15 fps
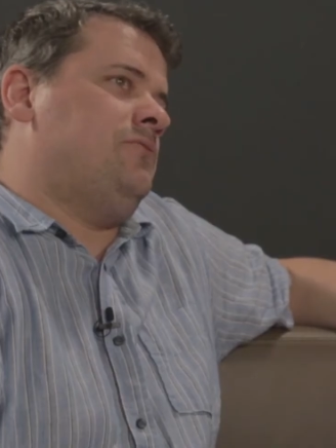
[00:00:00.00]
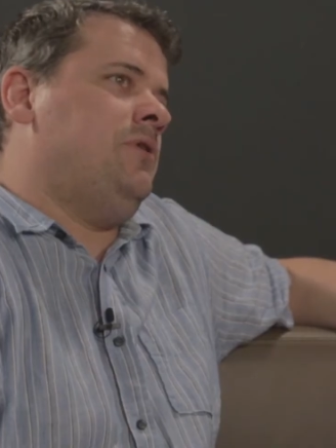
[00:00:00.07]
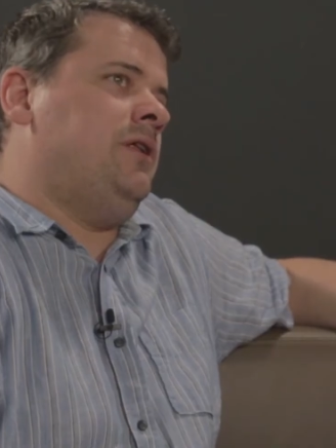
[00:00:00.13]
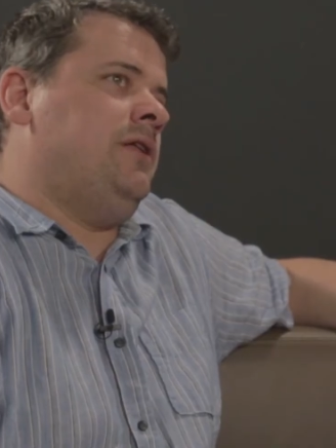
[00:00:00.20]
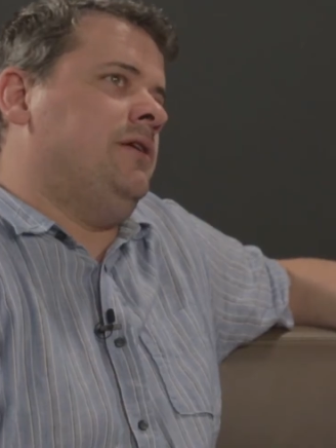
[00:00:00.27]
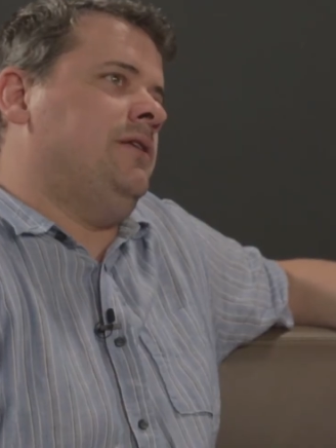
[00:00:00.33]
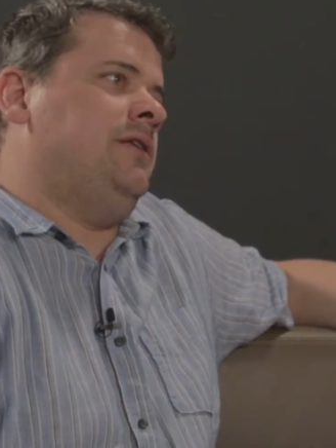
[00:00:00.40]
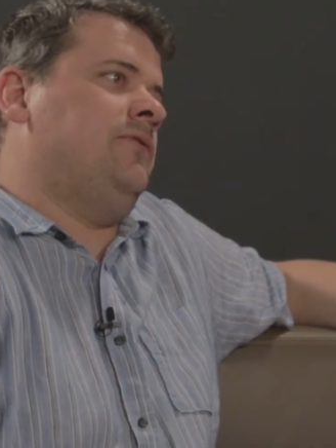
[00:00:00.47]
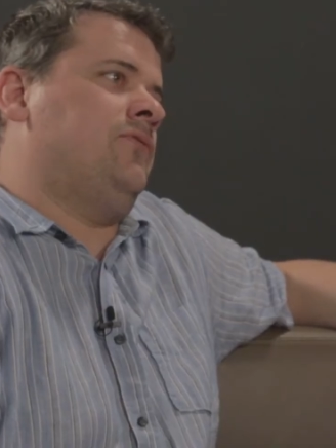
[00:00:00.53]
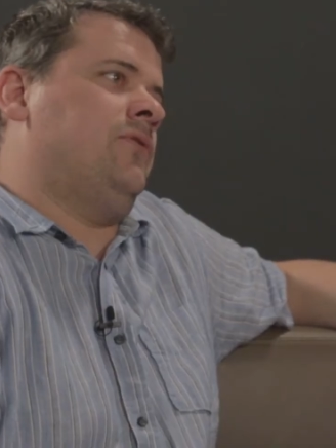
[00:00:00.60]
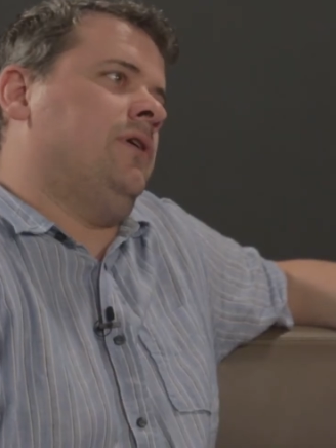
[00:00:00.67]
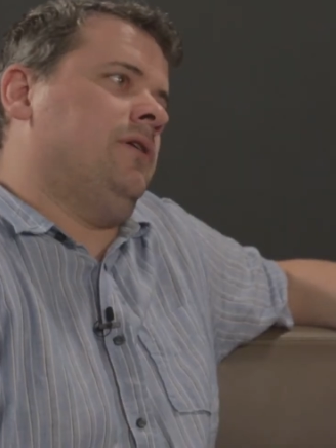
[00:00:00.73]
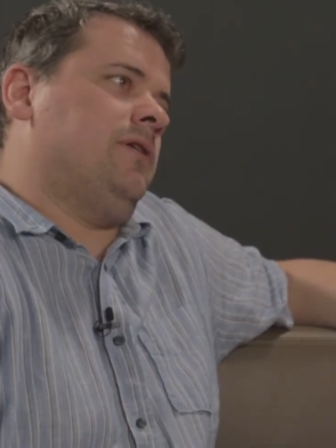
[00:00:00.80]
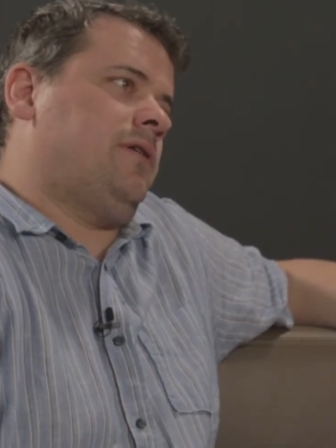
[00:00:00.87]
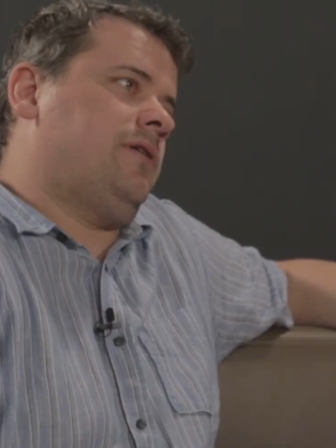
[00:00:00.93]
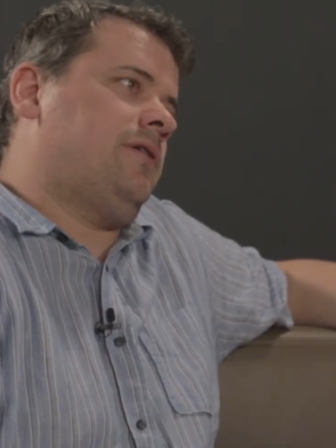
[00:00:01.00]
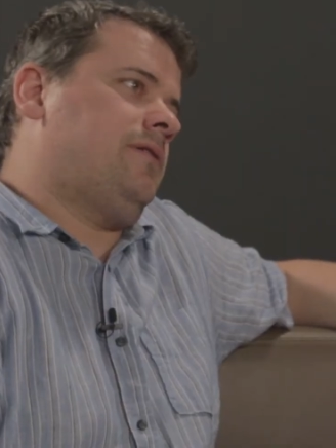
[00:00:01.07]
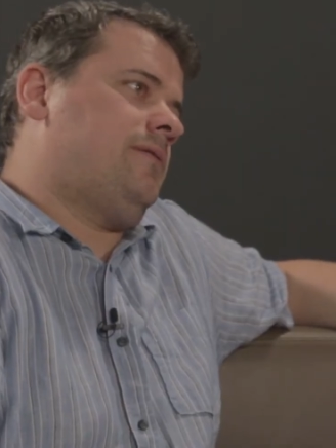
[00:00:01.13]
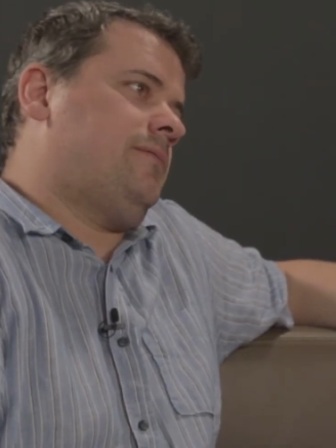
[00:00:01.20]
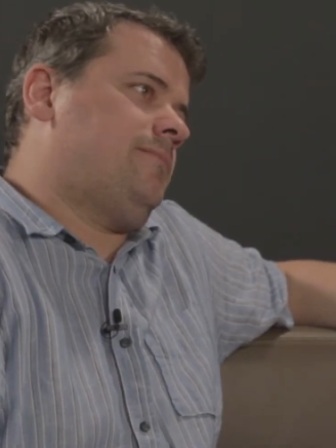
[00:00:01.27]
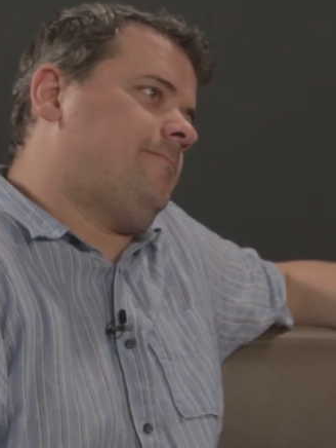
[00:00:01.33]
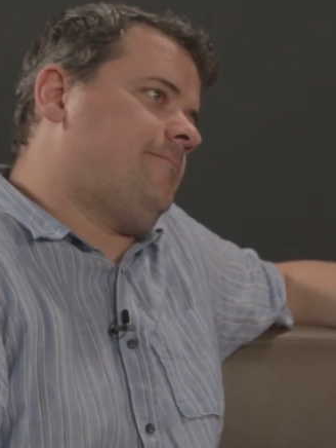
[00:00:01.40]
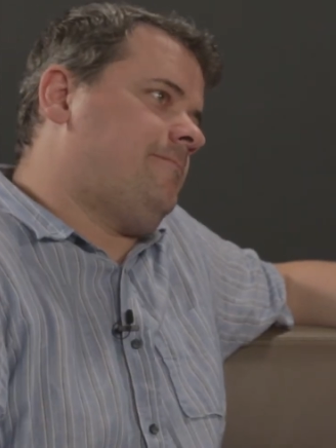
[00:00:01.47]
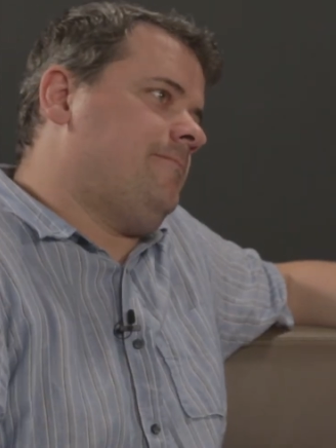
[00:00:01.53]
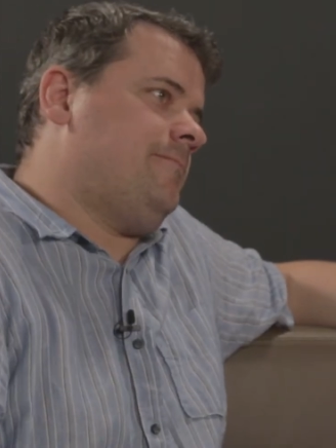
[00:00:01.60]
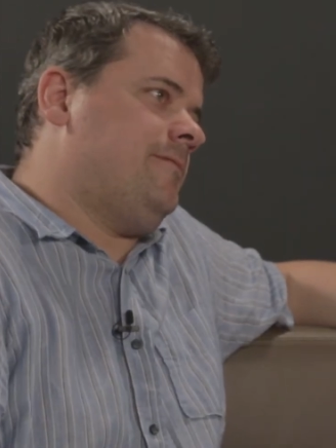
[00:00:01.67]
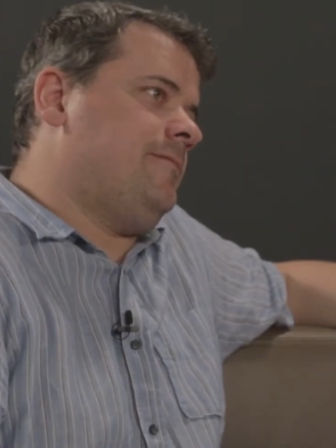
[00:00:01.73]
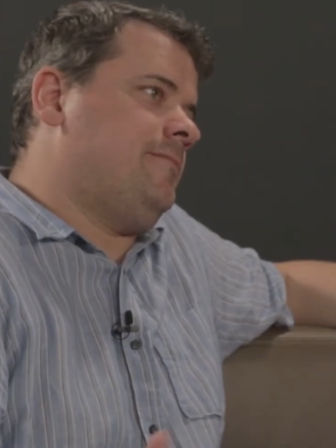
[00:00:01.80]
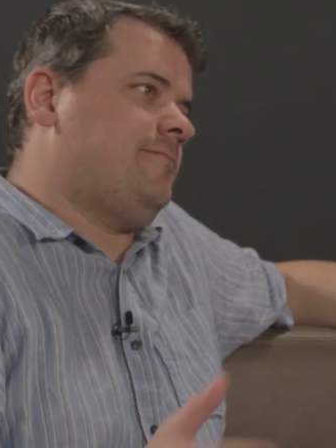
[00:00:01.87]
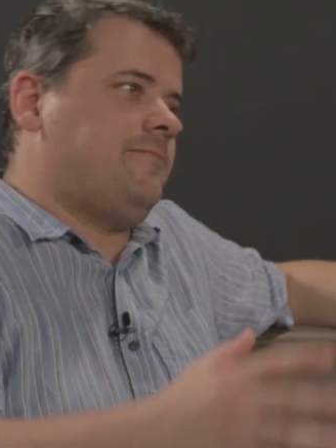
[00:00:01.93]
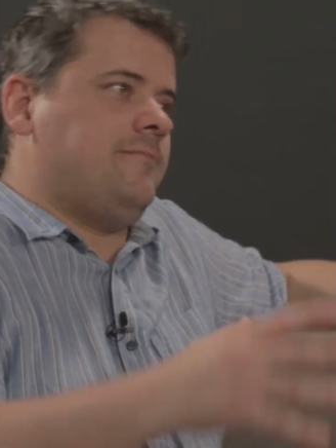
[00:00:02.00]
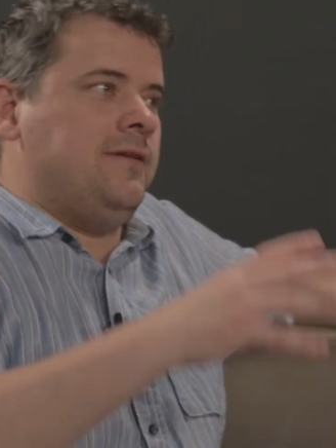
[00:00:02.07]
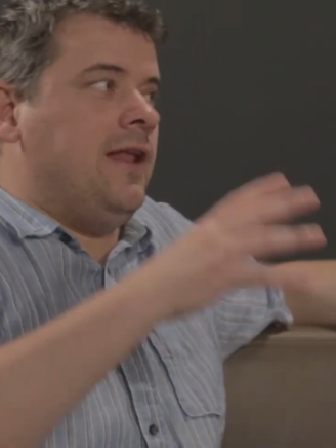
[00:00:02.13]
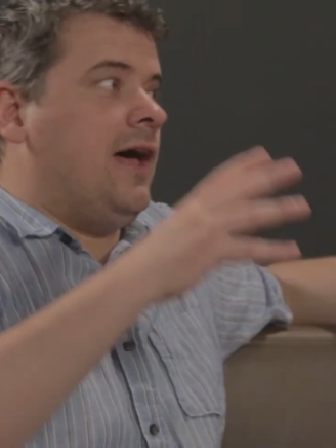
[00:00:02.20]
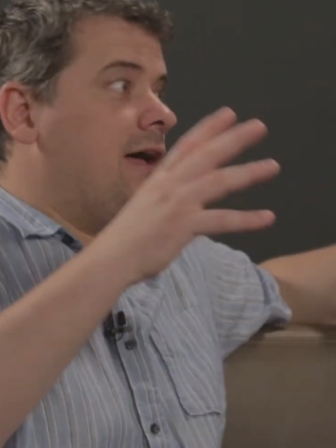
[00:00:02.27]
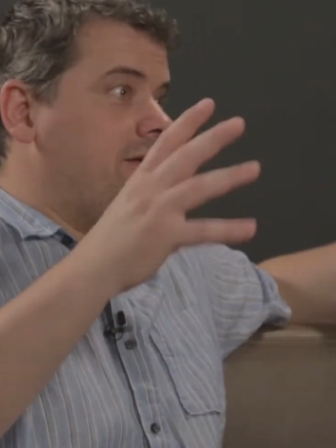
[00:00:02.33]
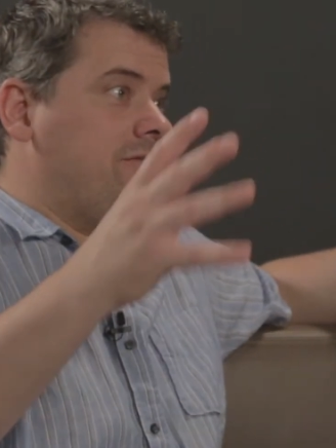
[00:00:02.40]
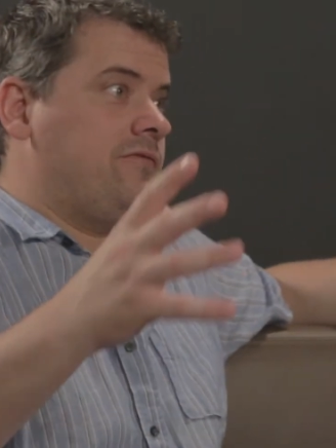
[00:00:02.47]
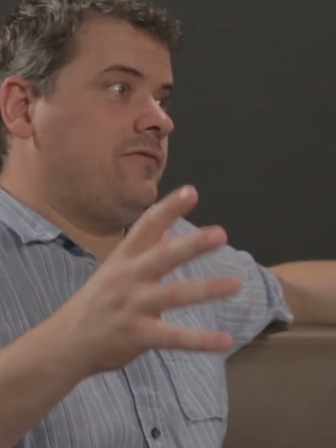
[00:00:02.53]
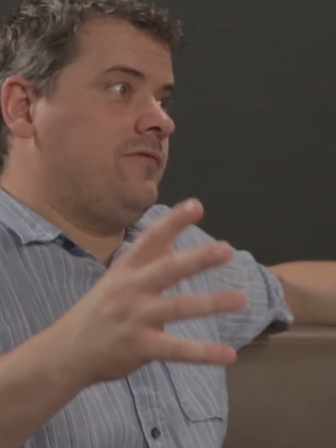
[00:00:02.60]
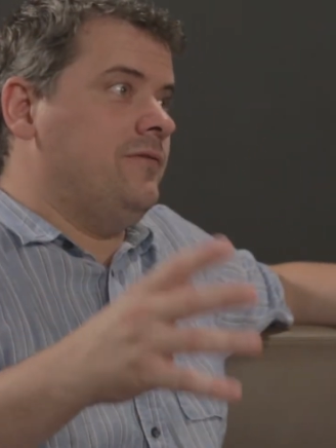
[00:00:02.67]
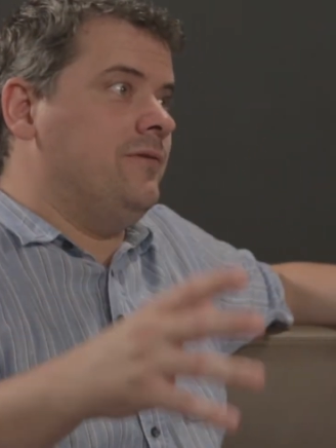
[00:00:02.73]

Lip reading: really a different life.